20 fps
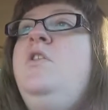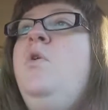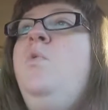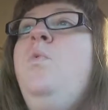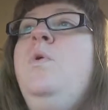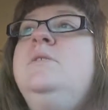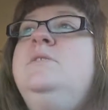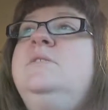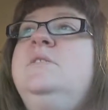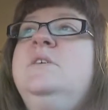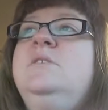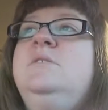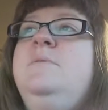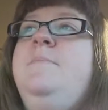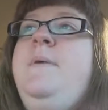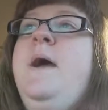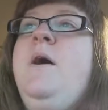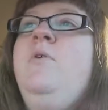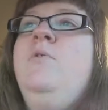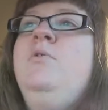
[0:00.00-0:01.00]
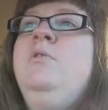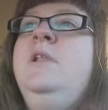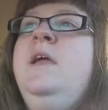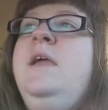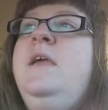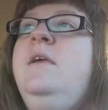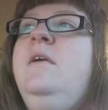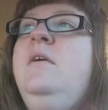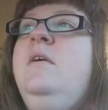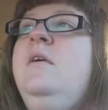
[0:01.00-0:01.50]
what's this about
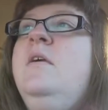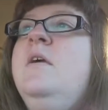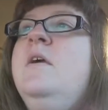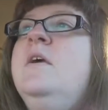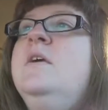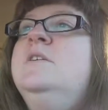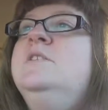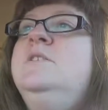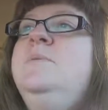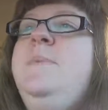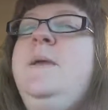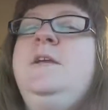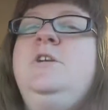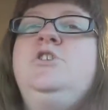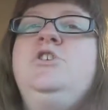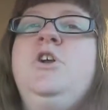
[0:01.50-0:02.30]
link to make